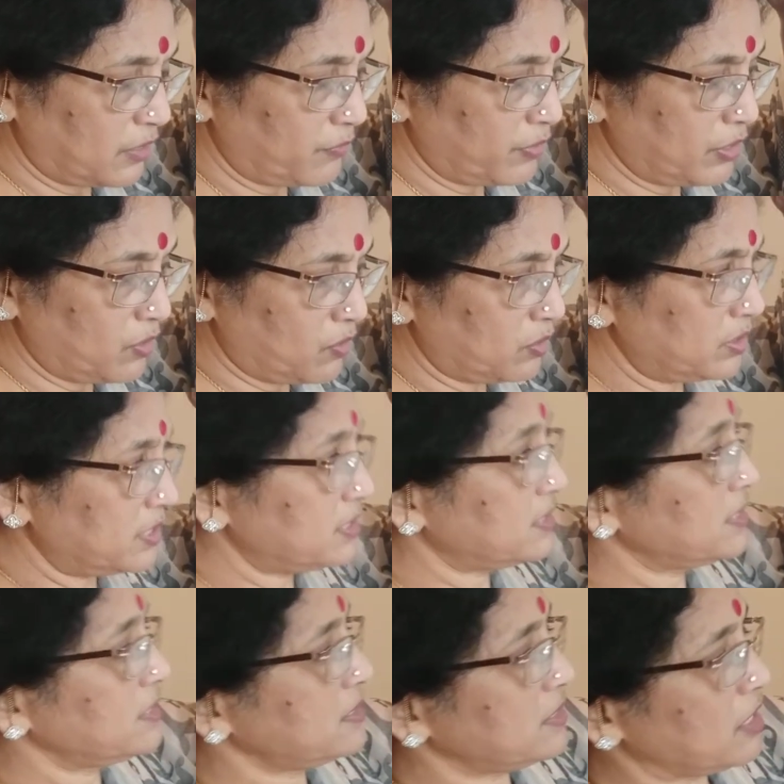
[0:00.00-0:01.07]
We know this
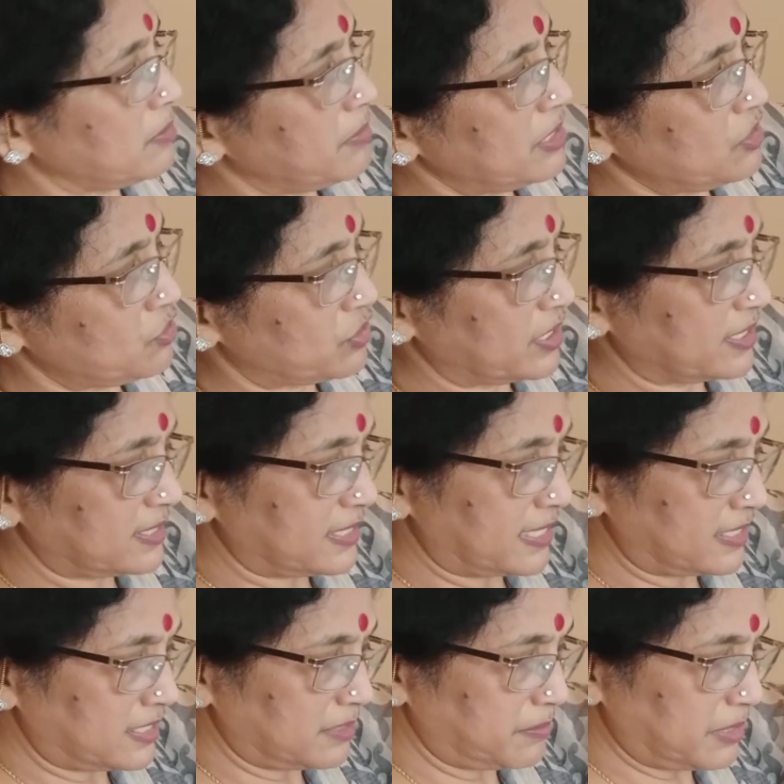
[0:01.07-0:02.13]
is how much? 6
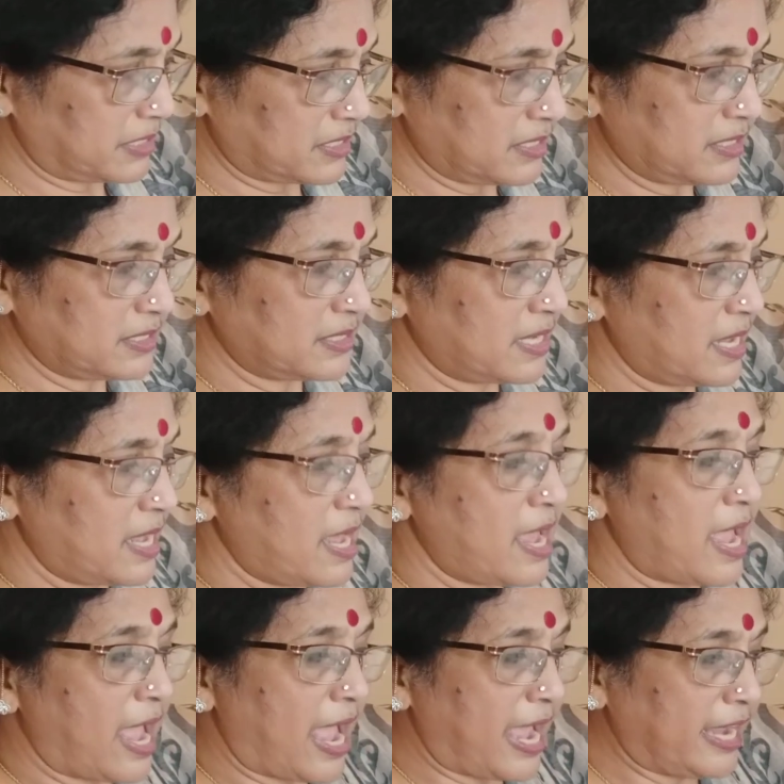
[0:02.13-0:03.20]
centimeters.
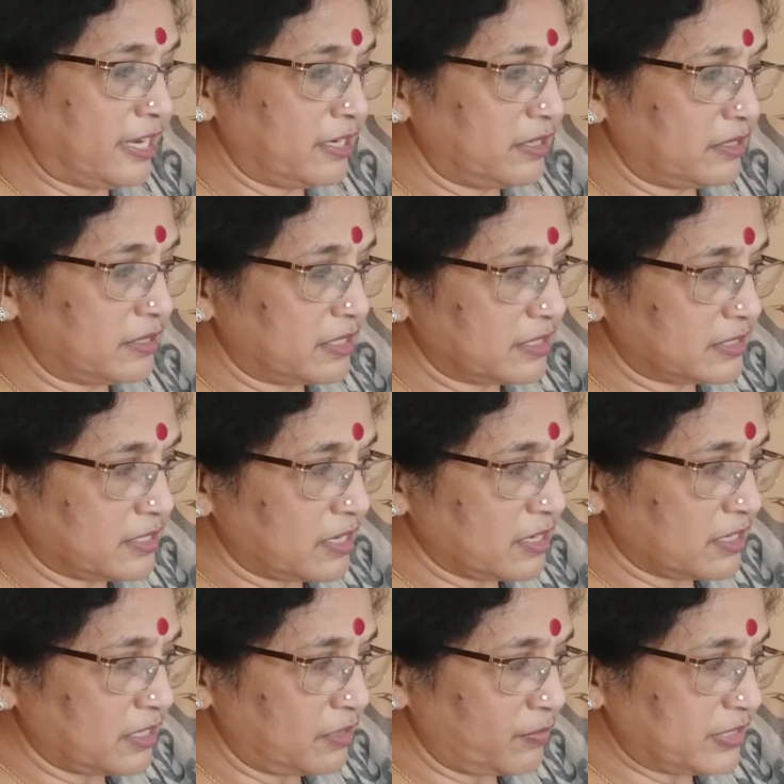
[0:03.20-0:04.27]
And the
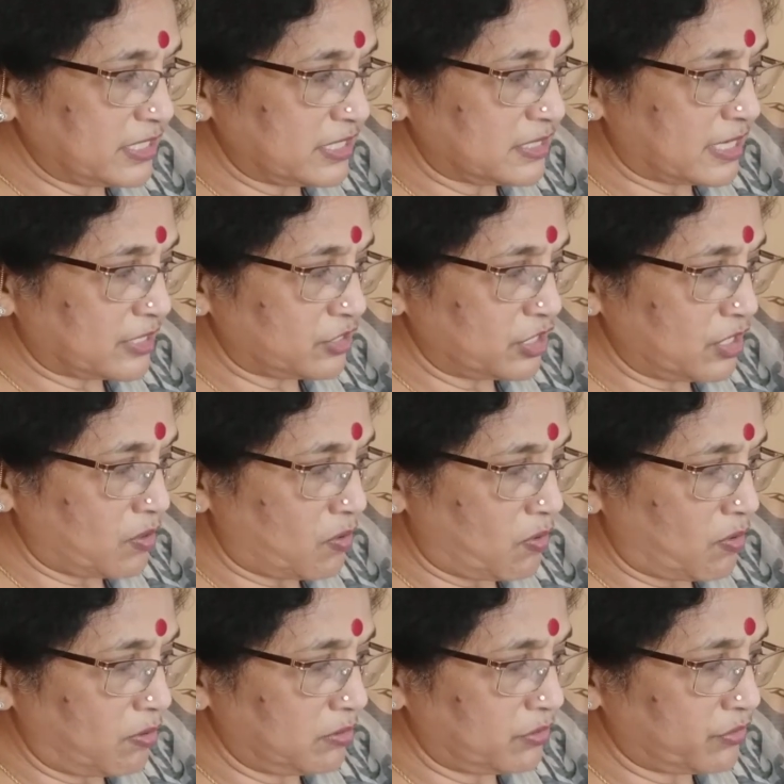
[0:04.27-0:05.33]
circle which is touching
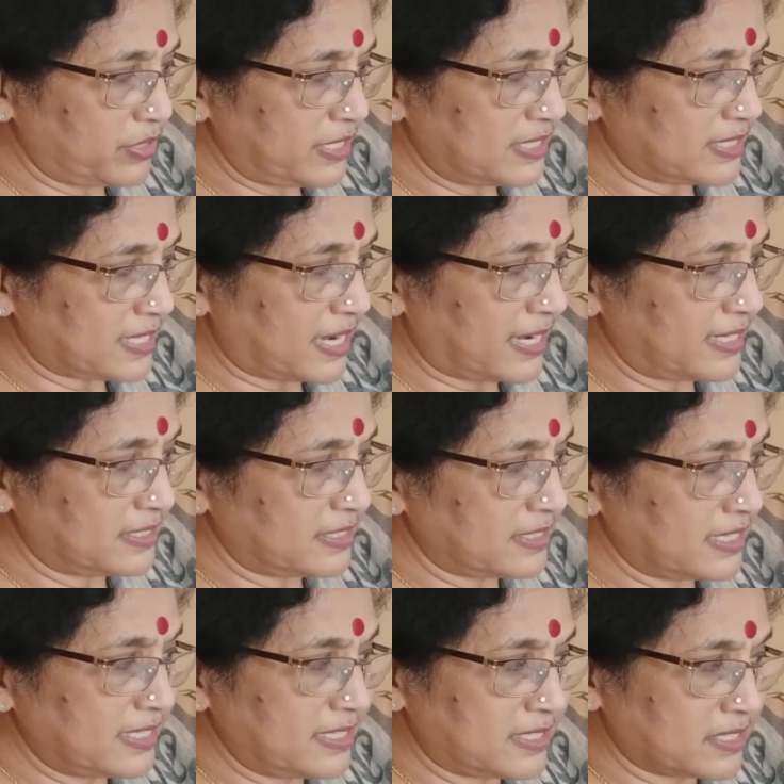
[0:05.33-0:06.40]
all three sides is
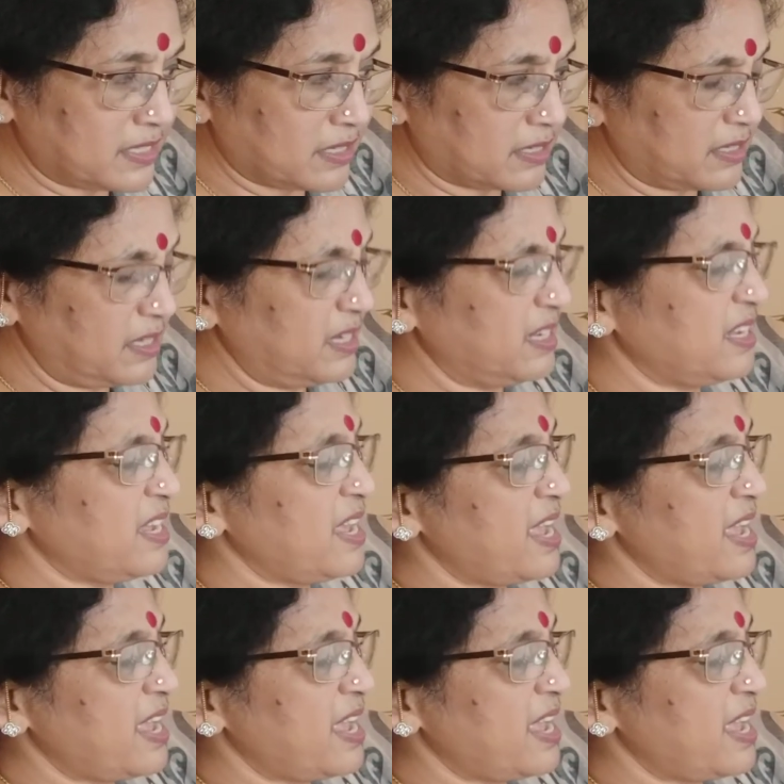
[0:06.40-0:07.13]
incircle.